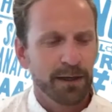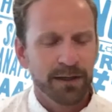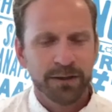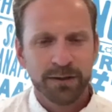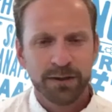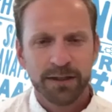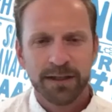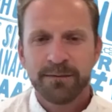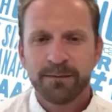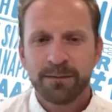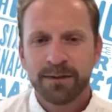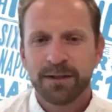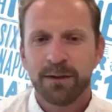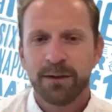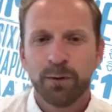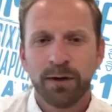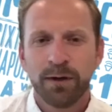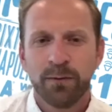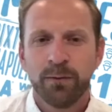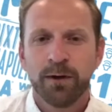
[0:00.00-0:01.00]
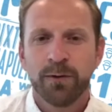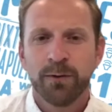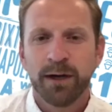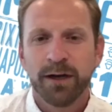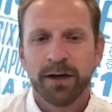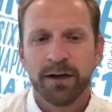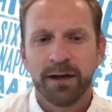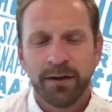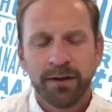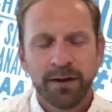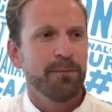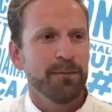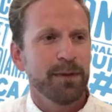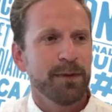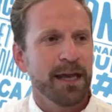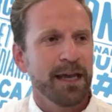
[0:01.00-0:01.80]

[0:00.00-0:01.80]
industry, somewhat one way or another.